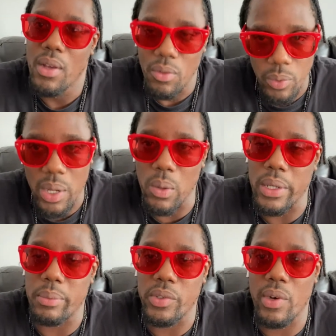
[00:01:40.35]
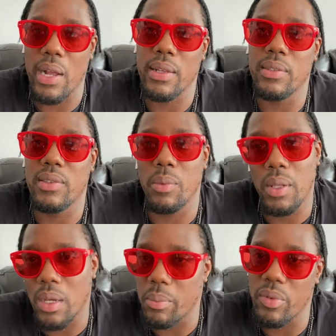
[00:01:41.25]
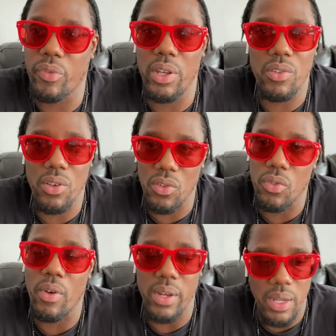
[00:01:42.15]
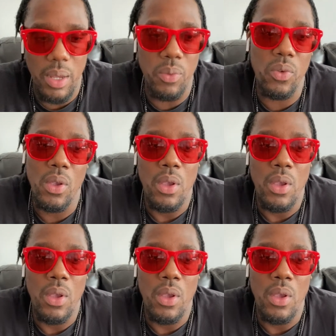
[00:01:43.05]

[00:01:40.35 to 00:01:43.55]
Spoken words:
We go look up the track list and we look up the features. It's Freddie Gibbs.